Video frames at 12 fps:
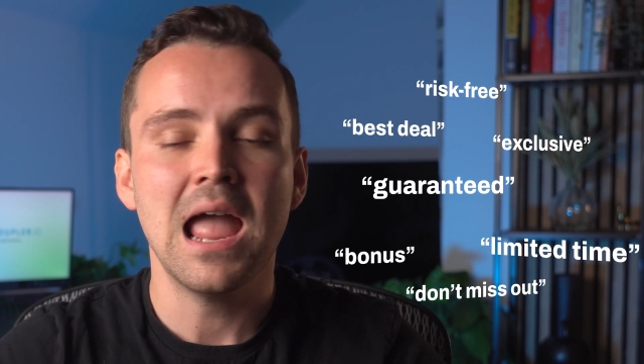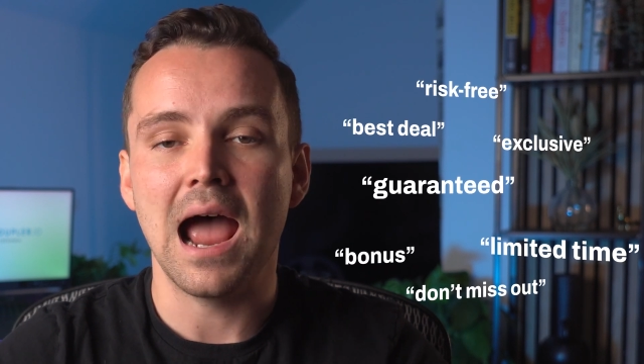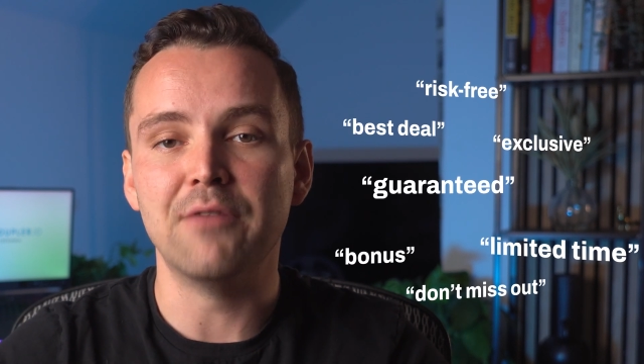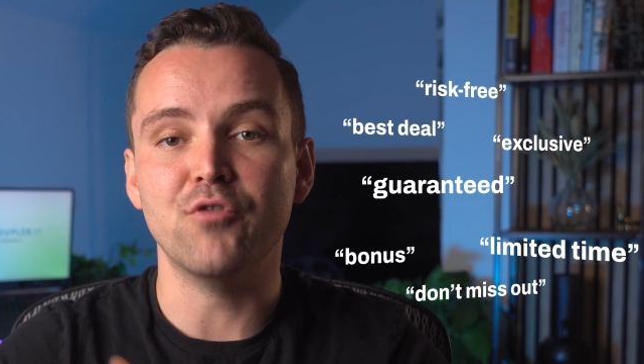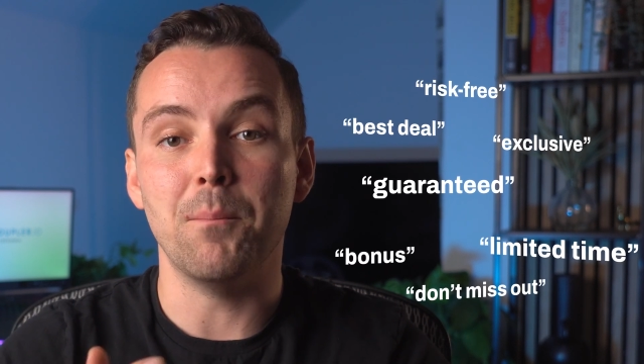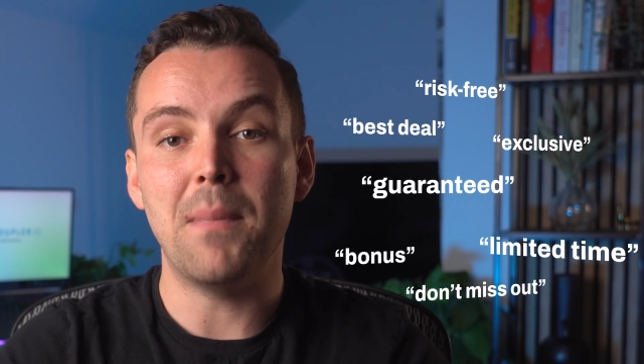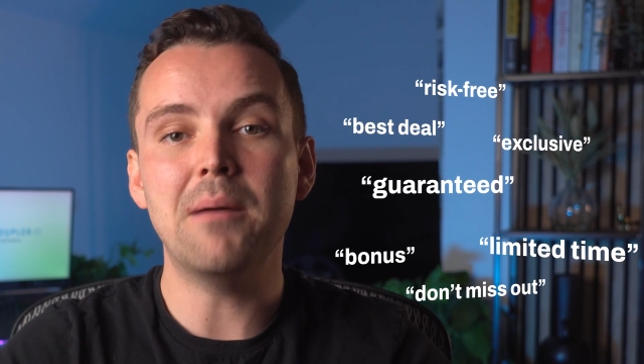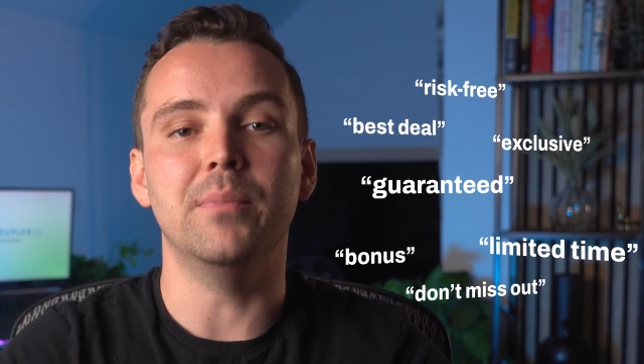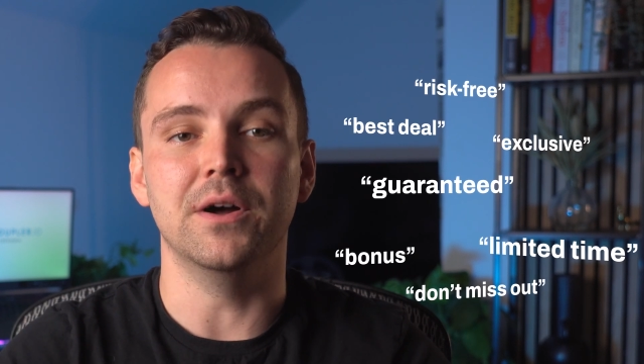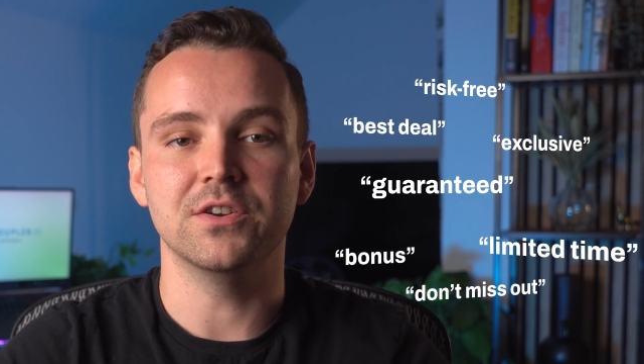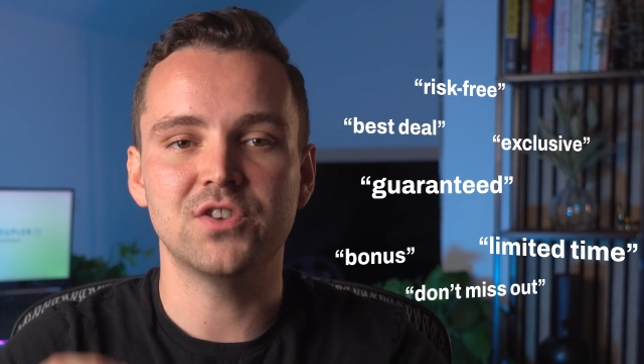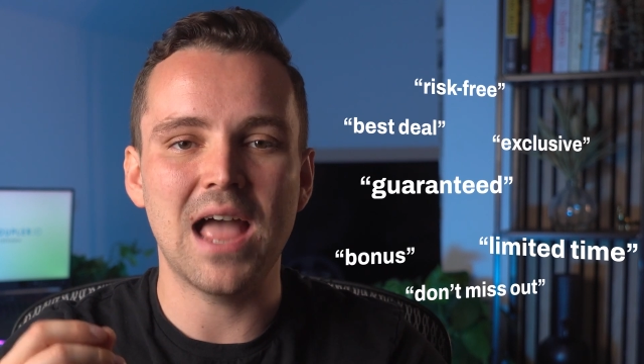And
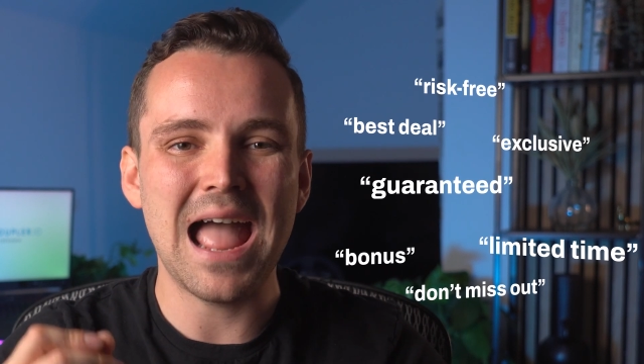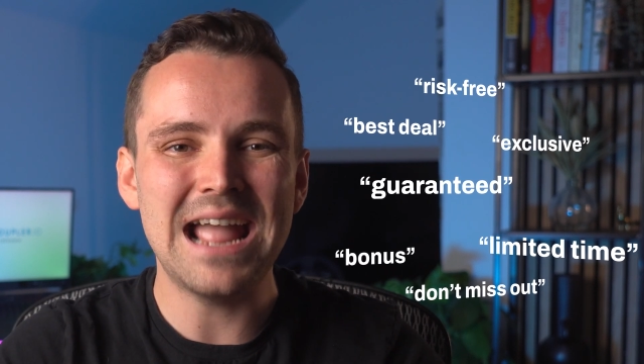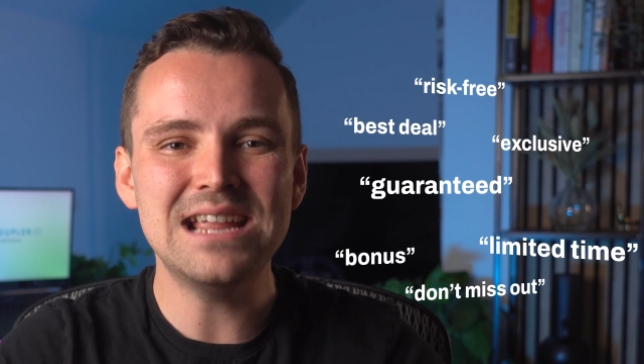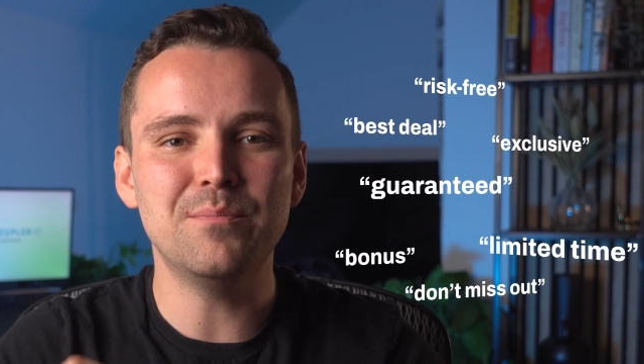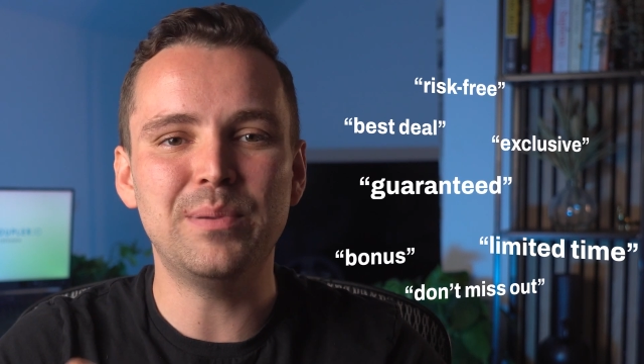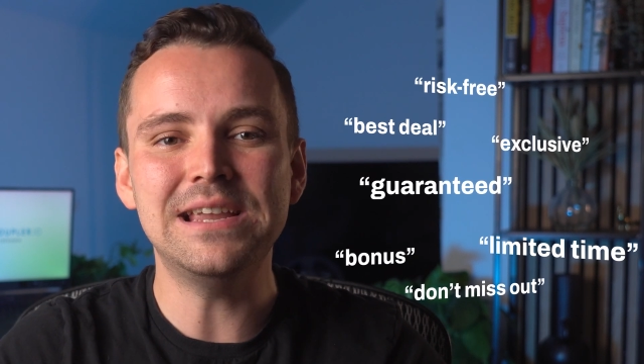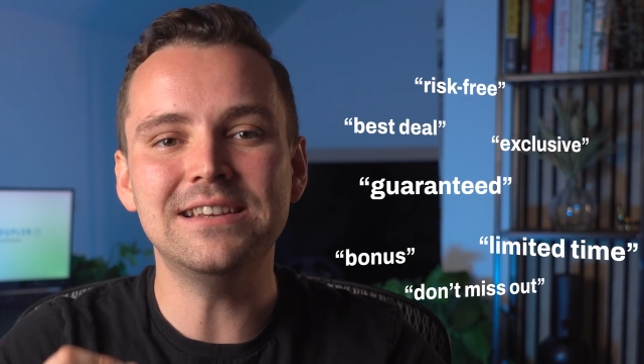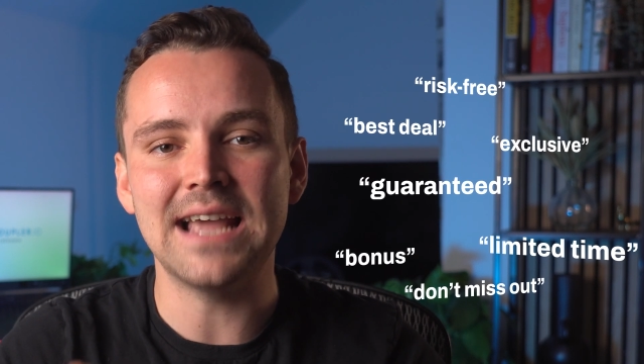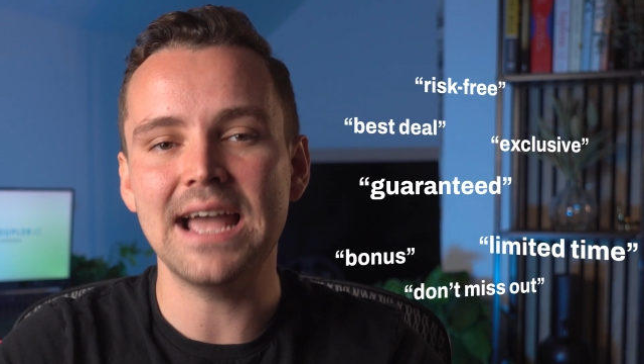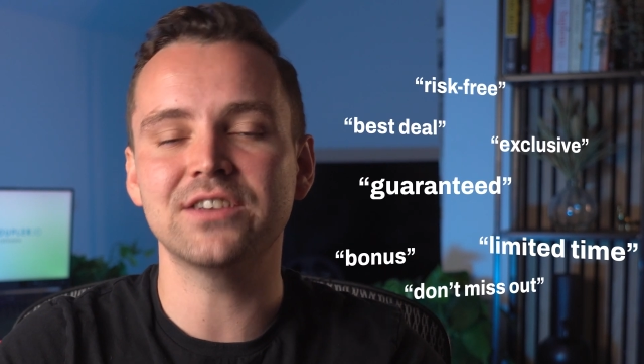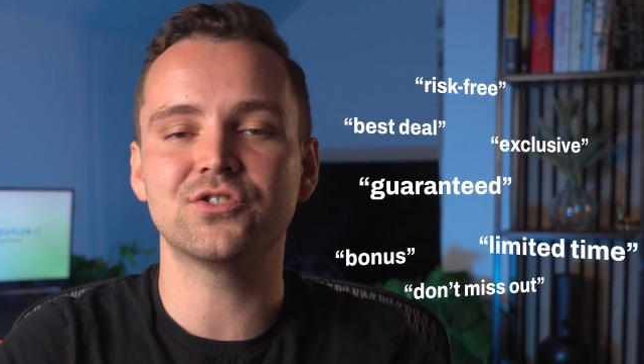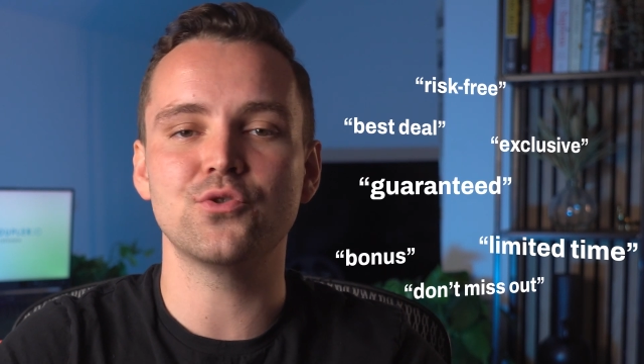remember to A/B
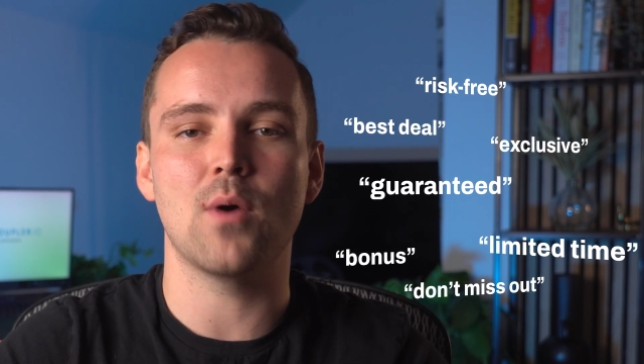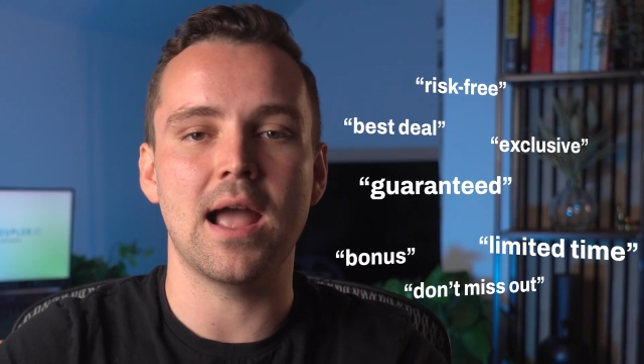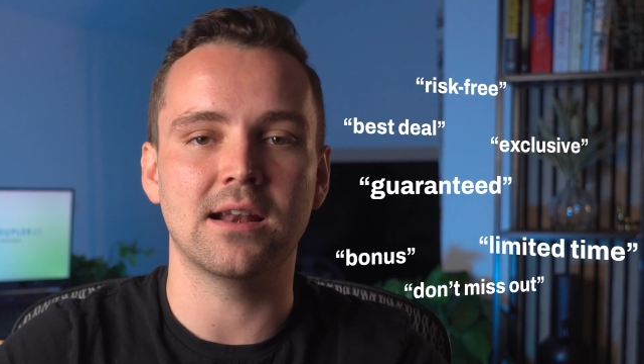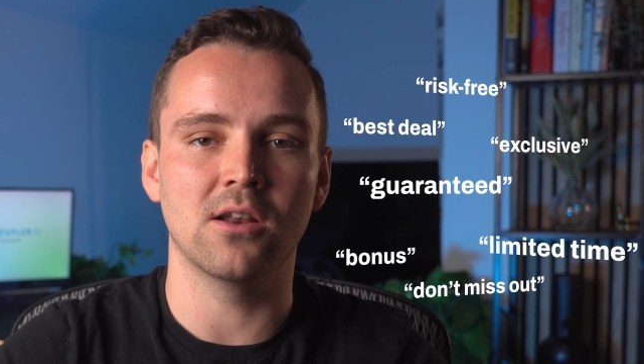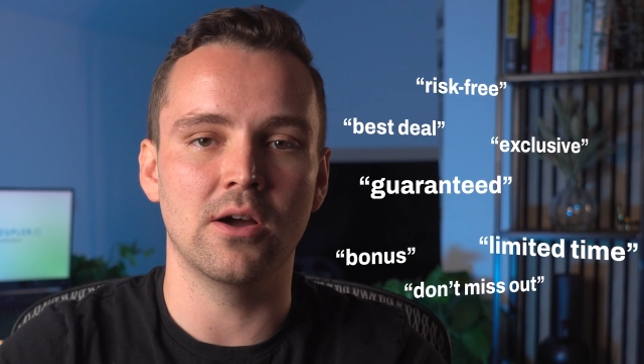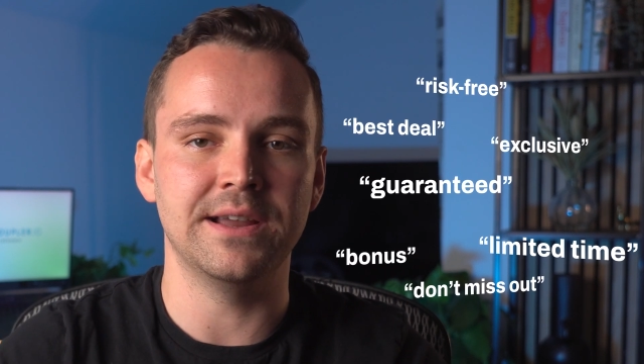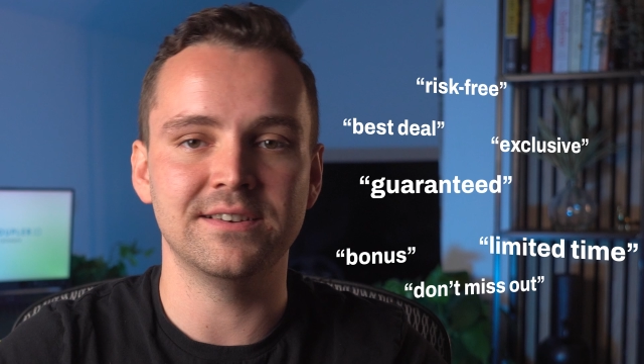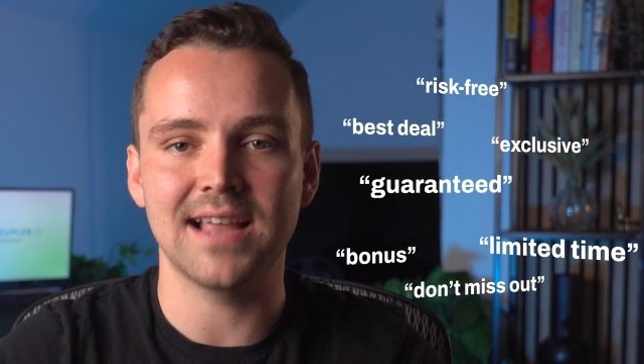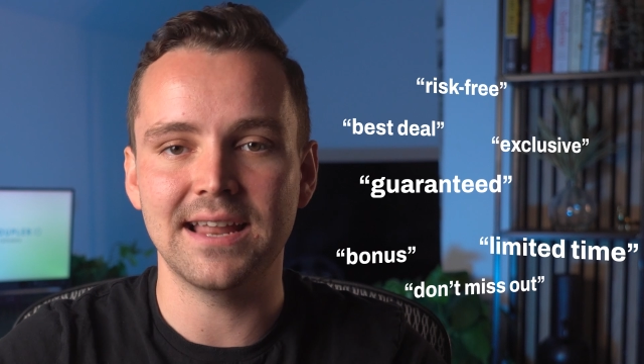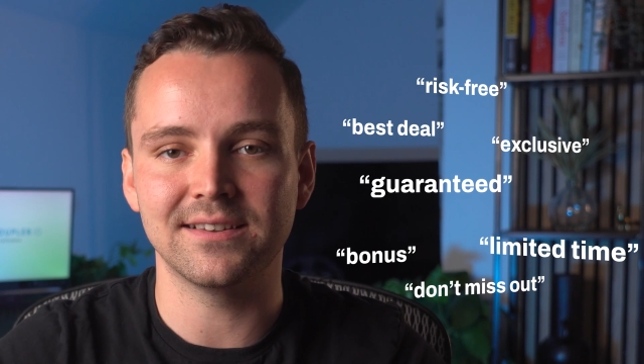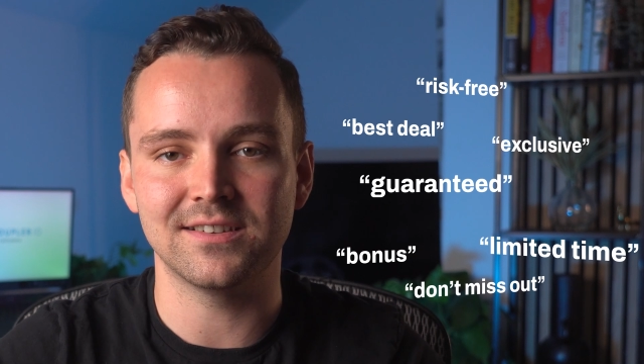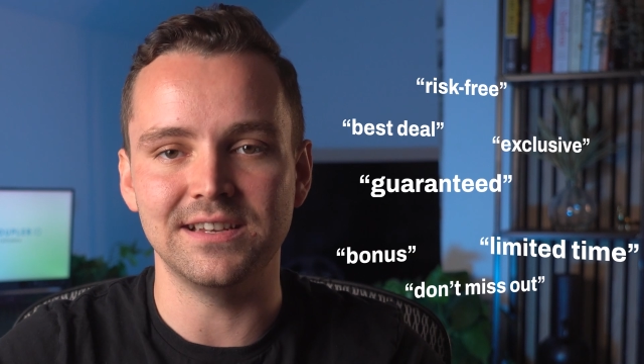test your headlines
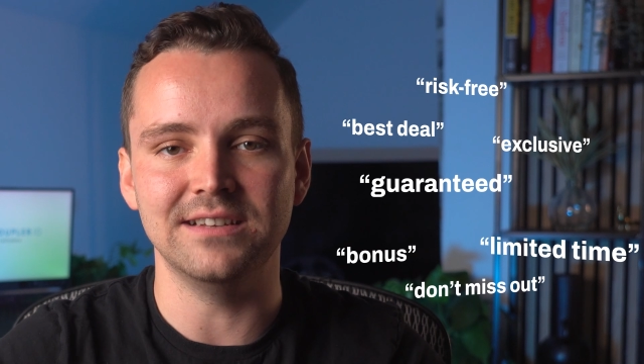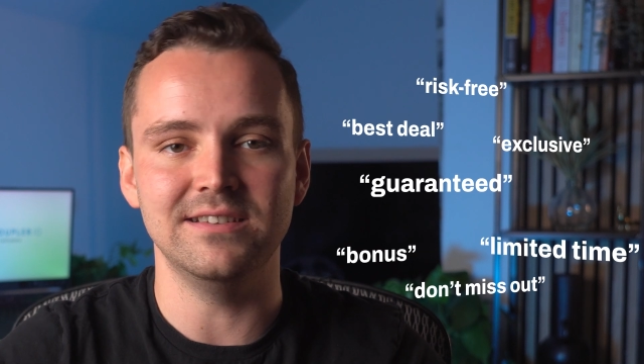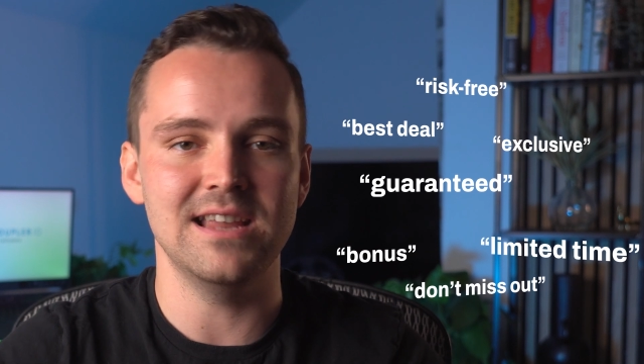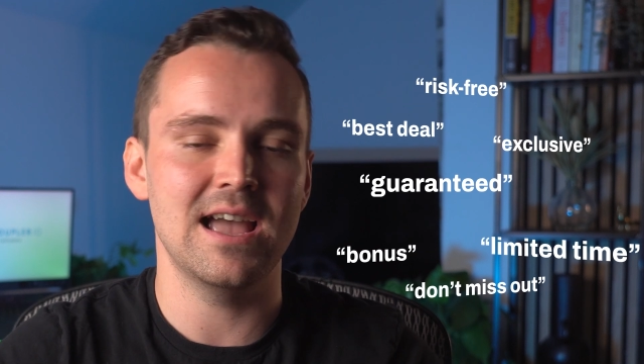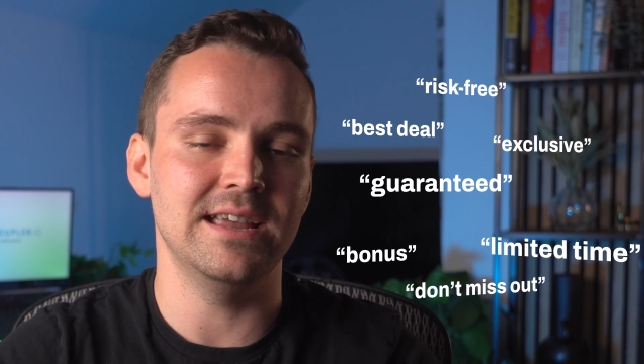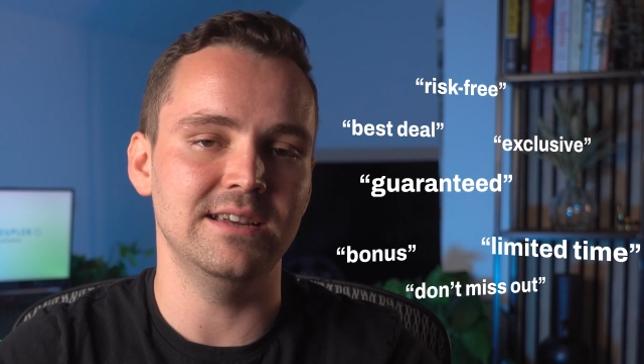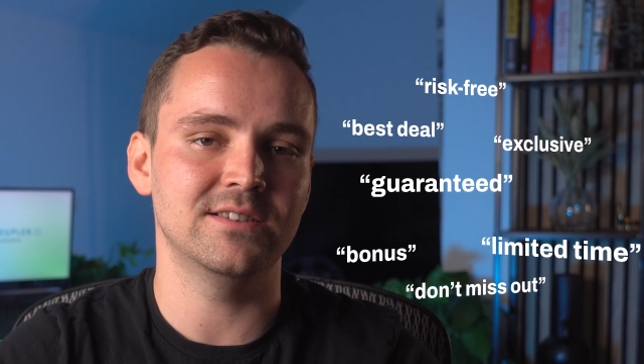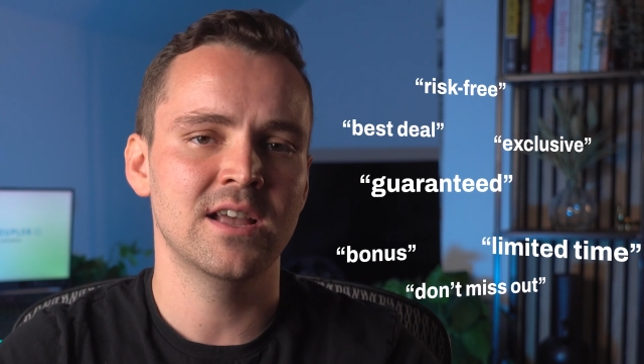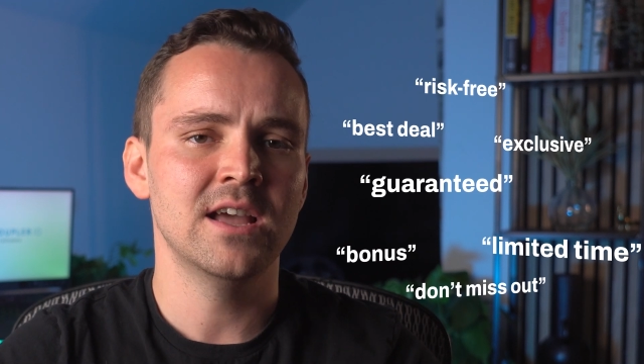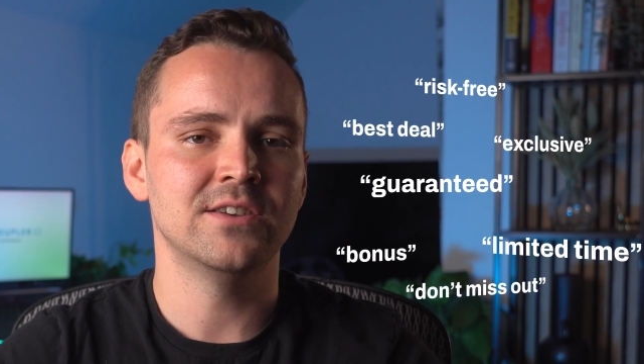and CTAs